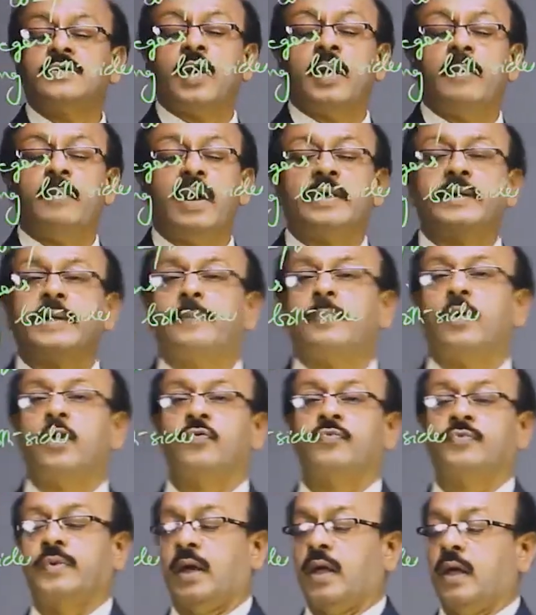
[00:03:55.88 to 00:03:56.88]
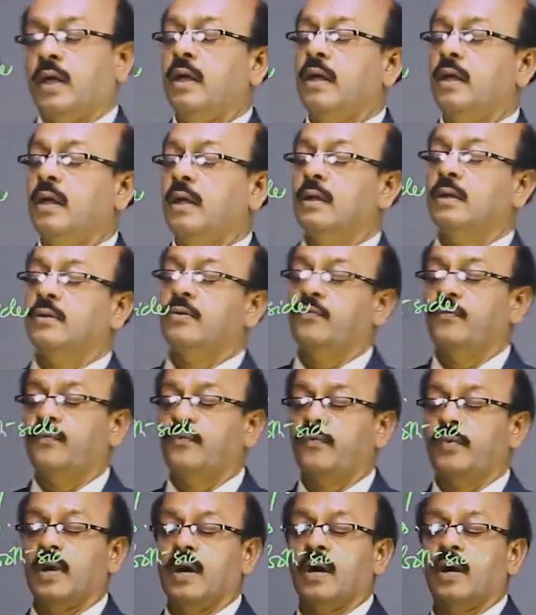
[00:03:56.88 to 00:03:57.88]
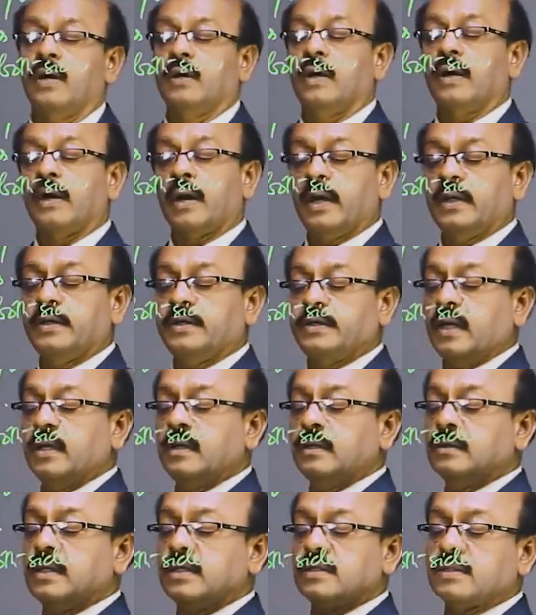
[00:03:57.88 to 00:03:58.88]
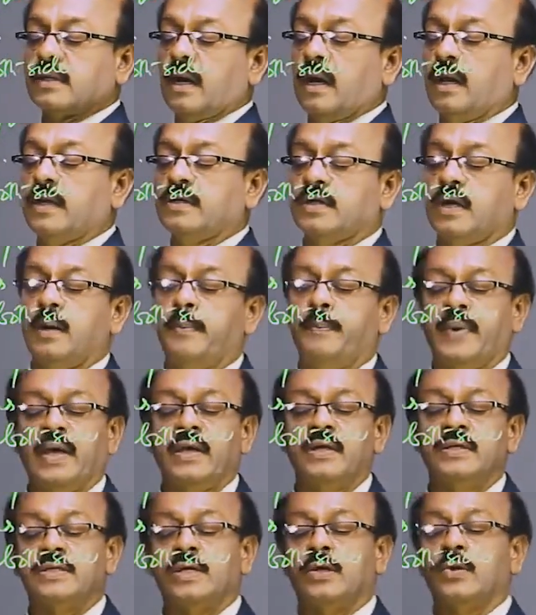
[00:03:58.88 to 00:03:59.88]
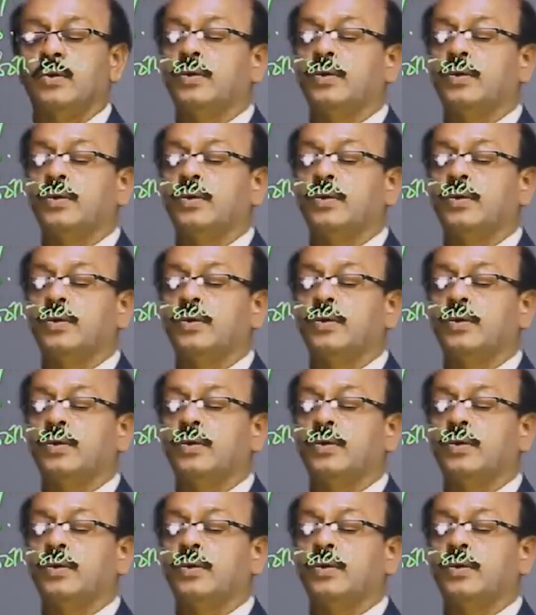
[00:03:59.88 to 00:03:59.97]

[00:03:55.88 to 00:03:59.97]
a multiple of 3. We are writing this relation P is equal